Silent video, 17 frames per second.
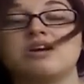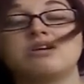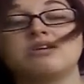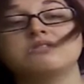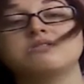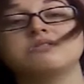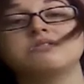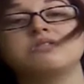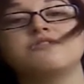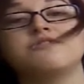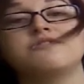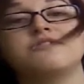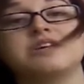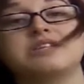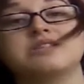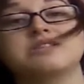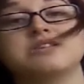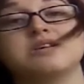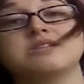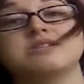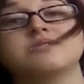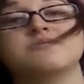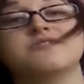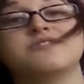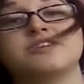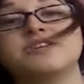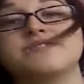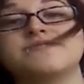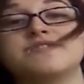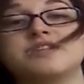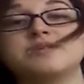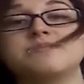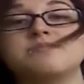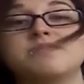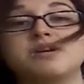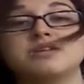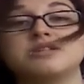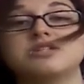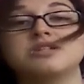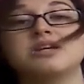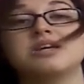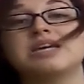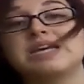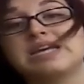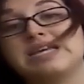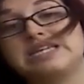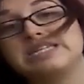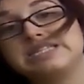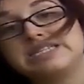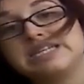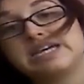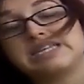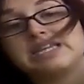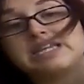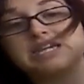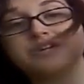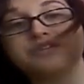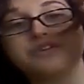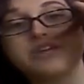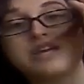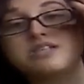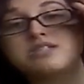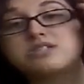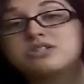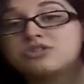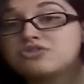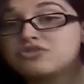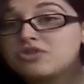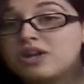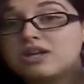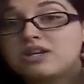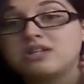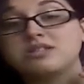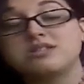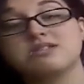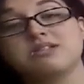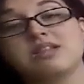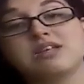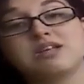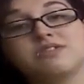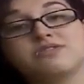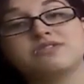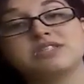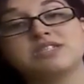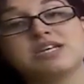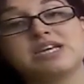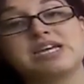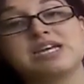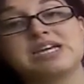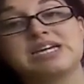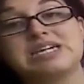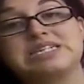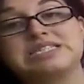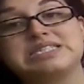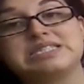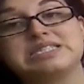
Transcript: can also affect us very, very much in that area, so try not to lift